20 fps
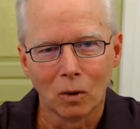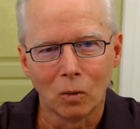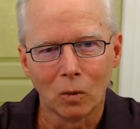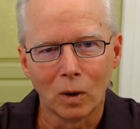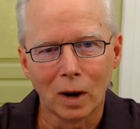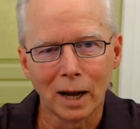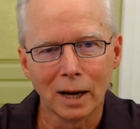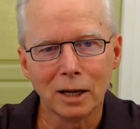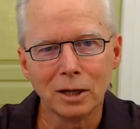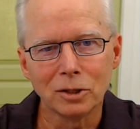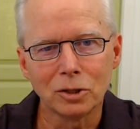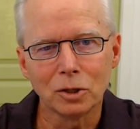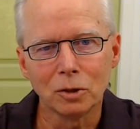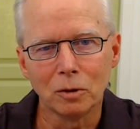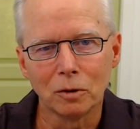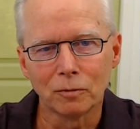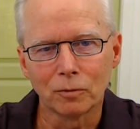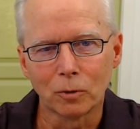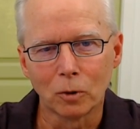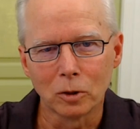Why didn't
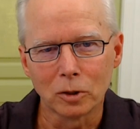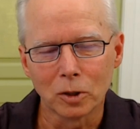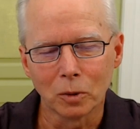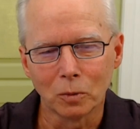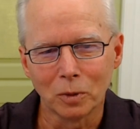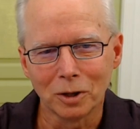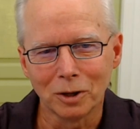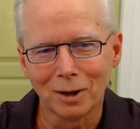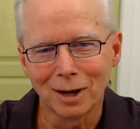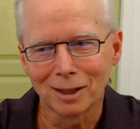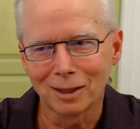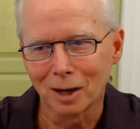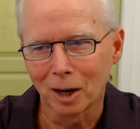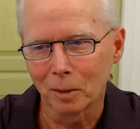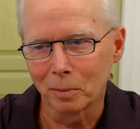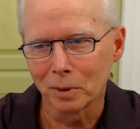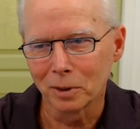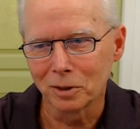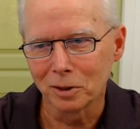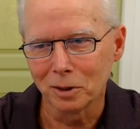you enforce it when you had the
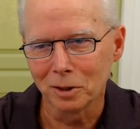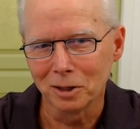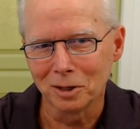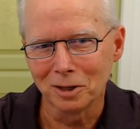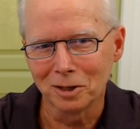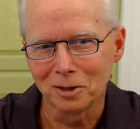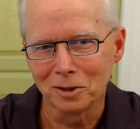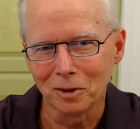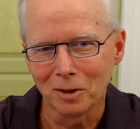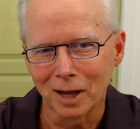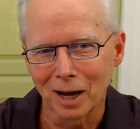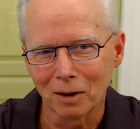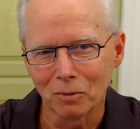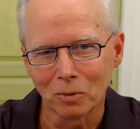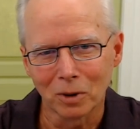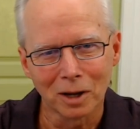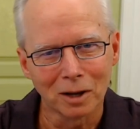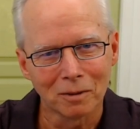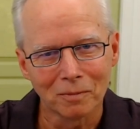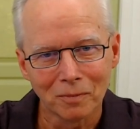opportunity to do
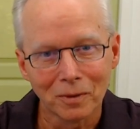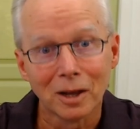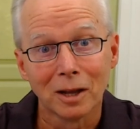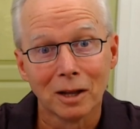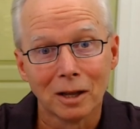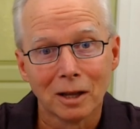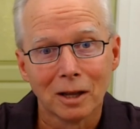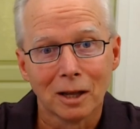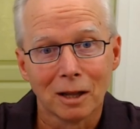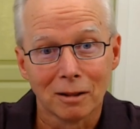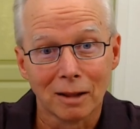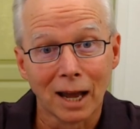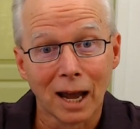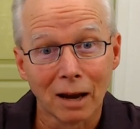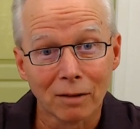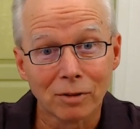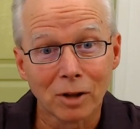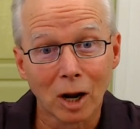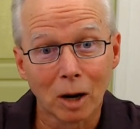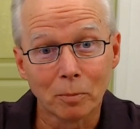that? Well, they
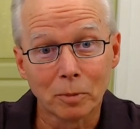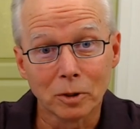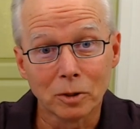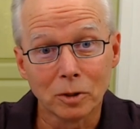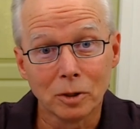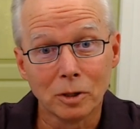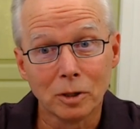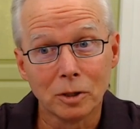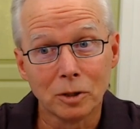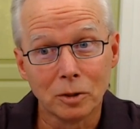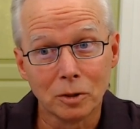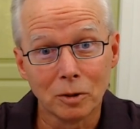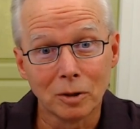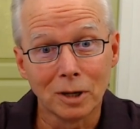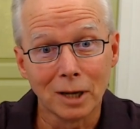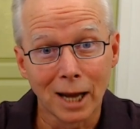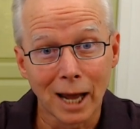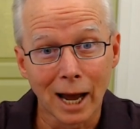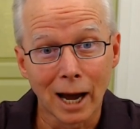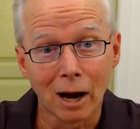have the opportunity to do
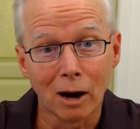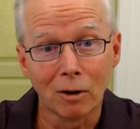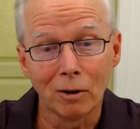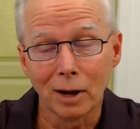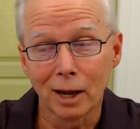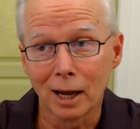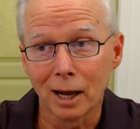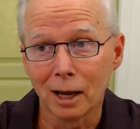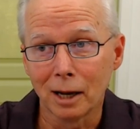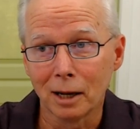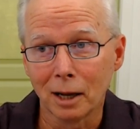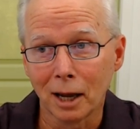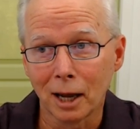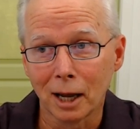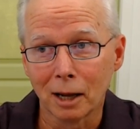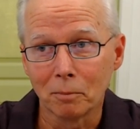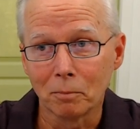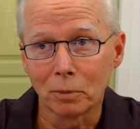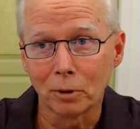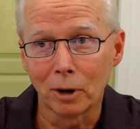it now, and,
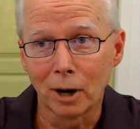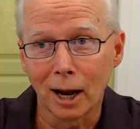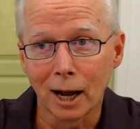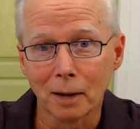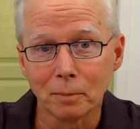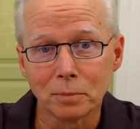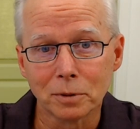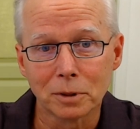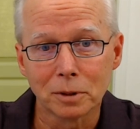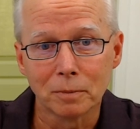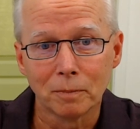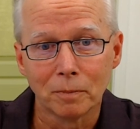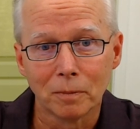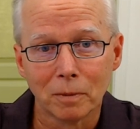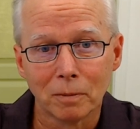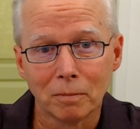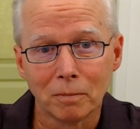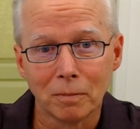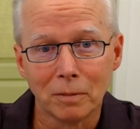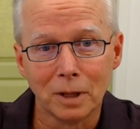and perhaps
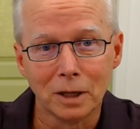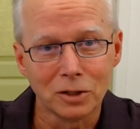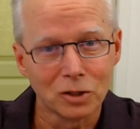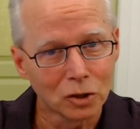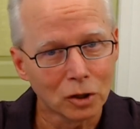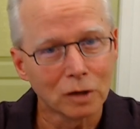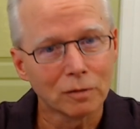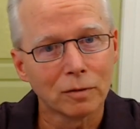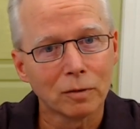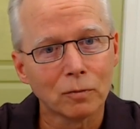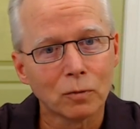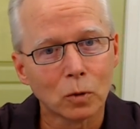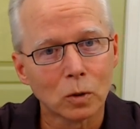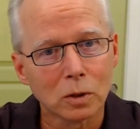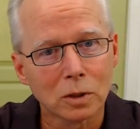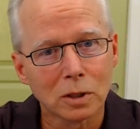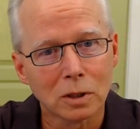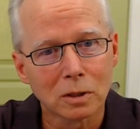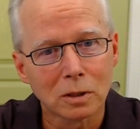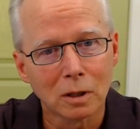they should have
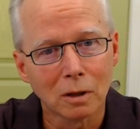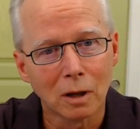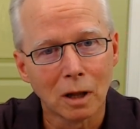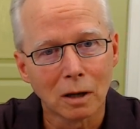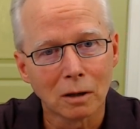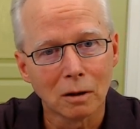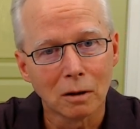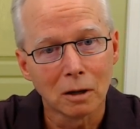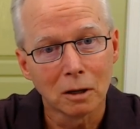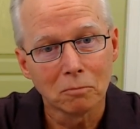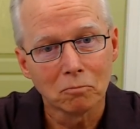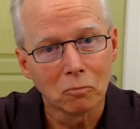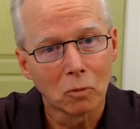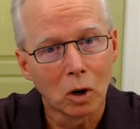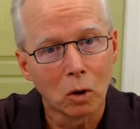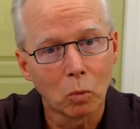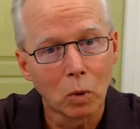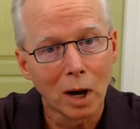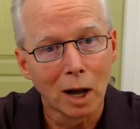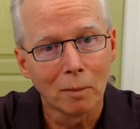enforced this a, long, um,
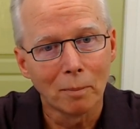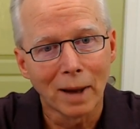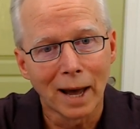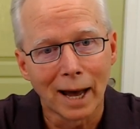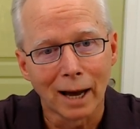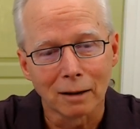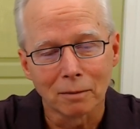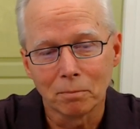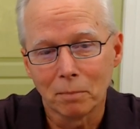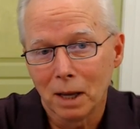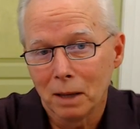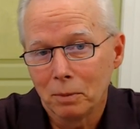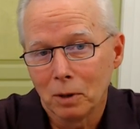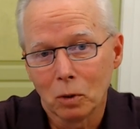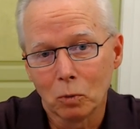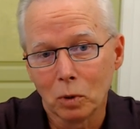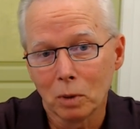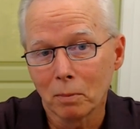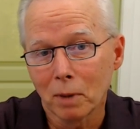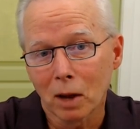a while back,
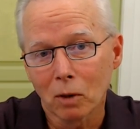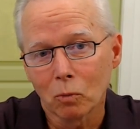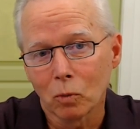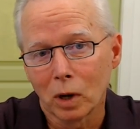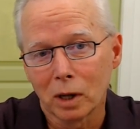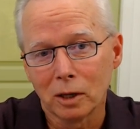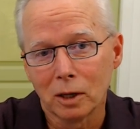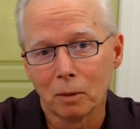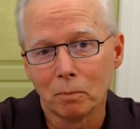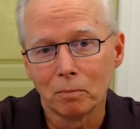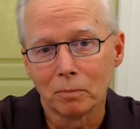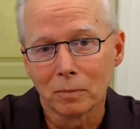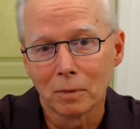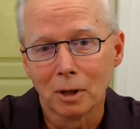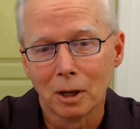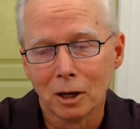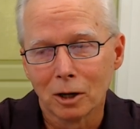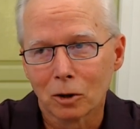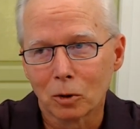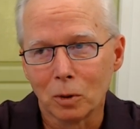maybe. We might wind up
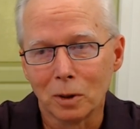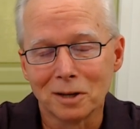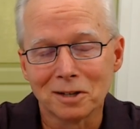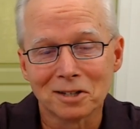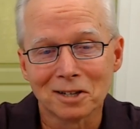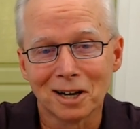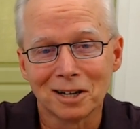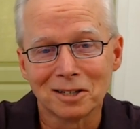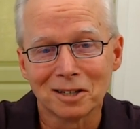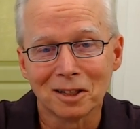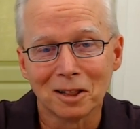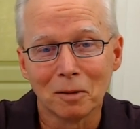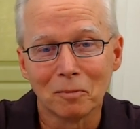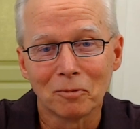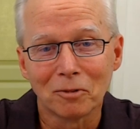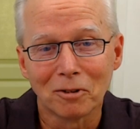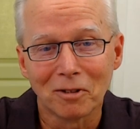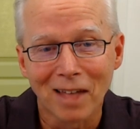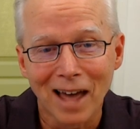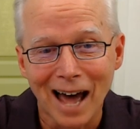criticizing them
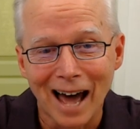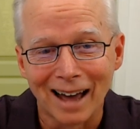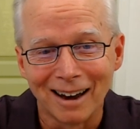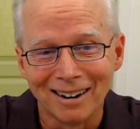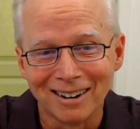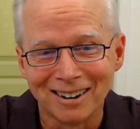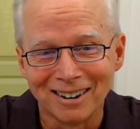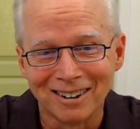for that.